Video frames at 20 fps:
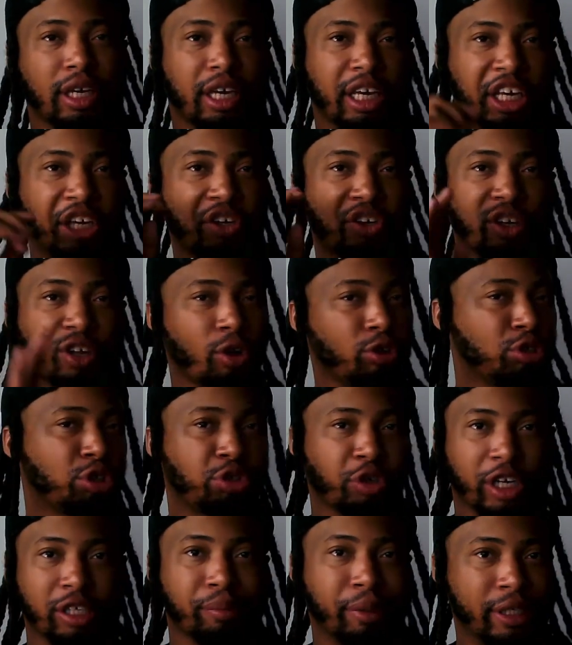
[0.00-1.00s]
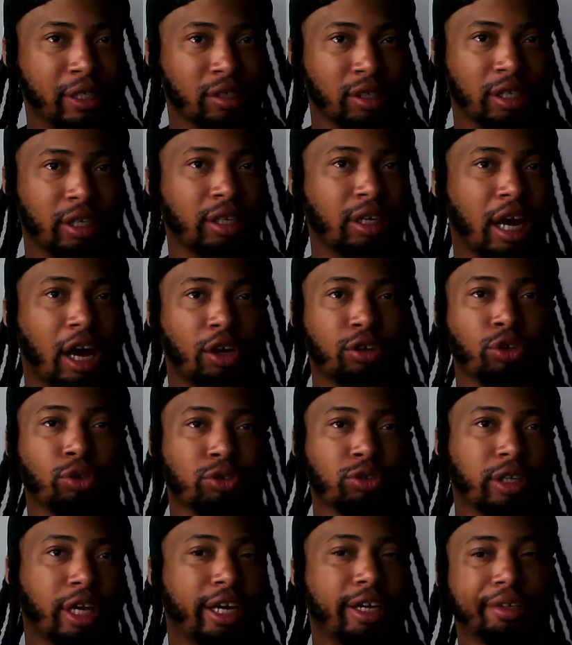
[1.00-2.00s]
It'll close the trade immediately. I'll lose
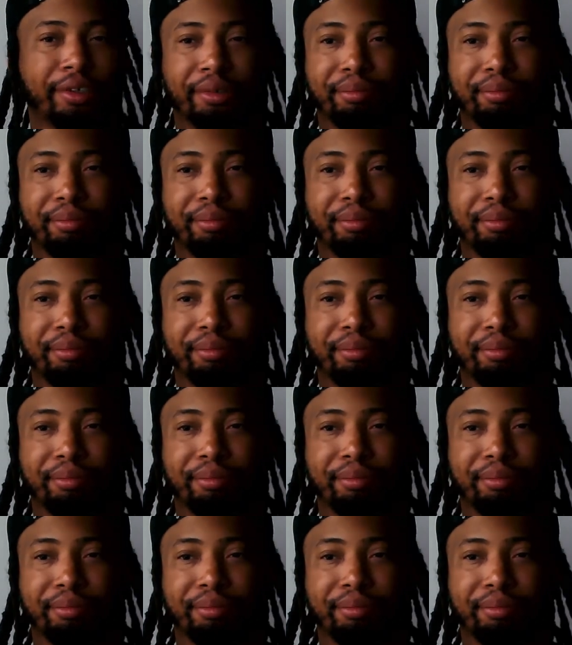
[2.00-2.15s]
like